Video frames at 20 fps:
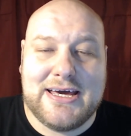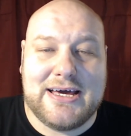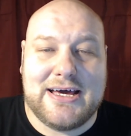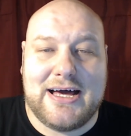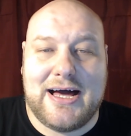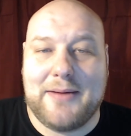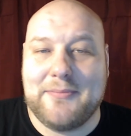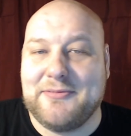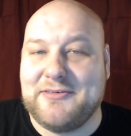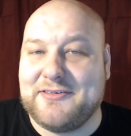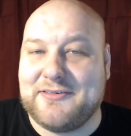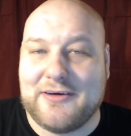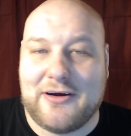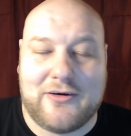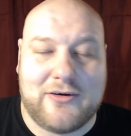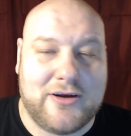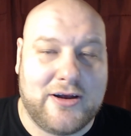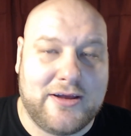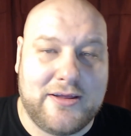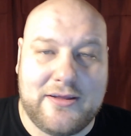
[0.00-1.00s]
I'm
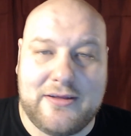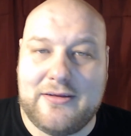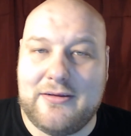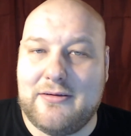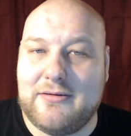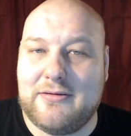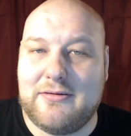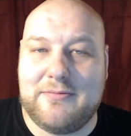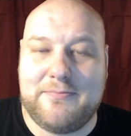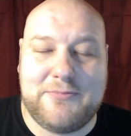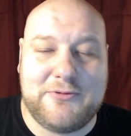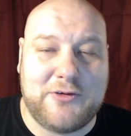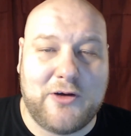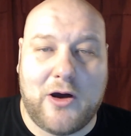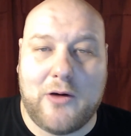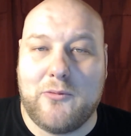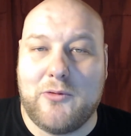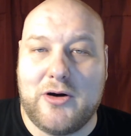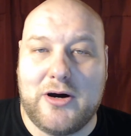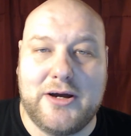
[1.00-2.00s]
sorry.
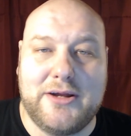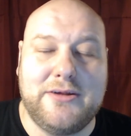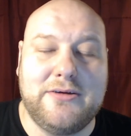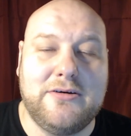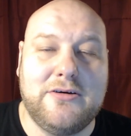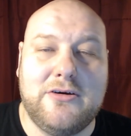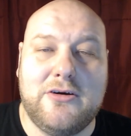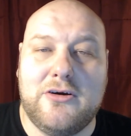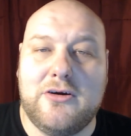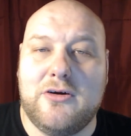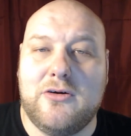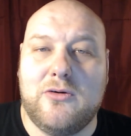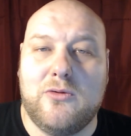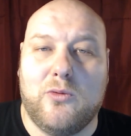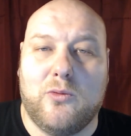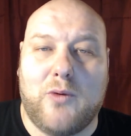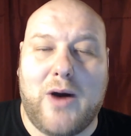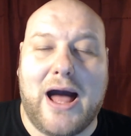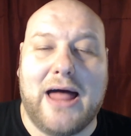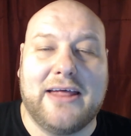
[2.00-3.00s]
Saw 1,
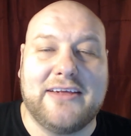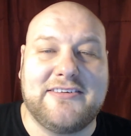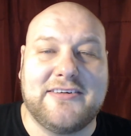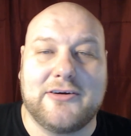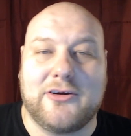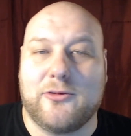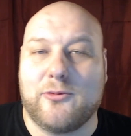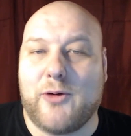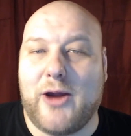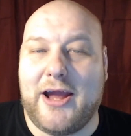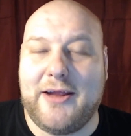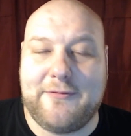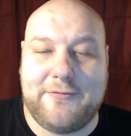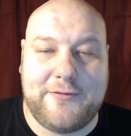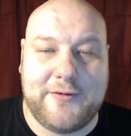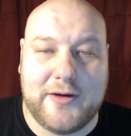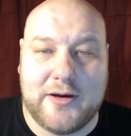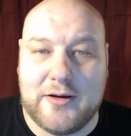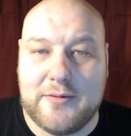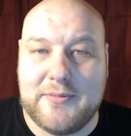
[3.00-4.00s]
while it's a great
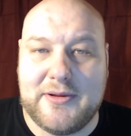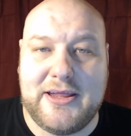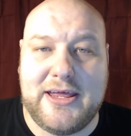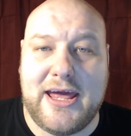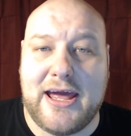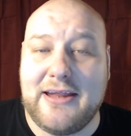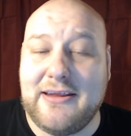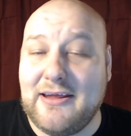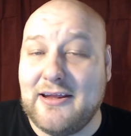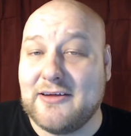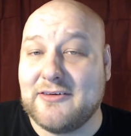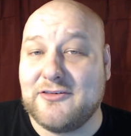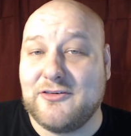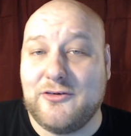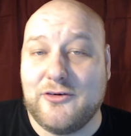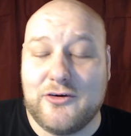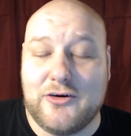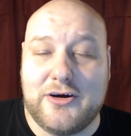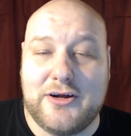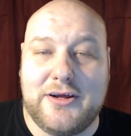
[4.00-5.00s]
film and the ending is
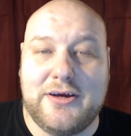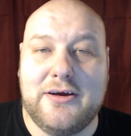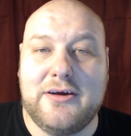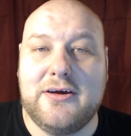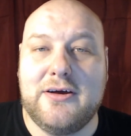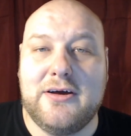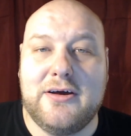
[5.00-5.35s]
good,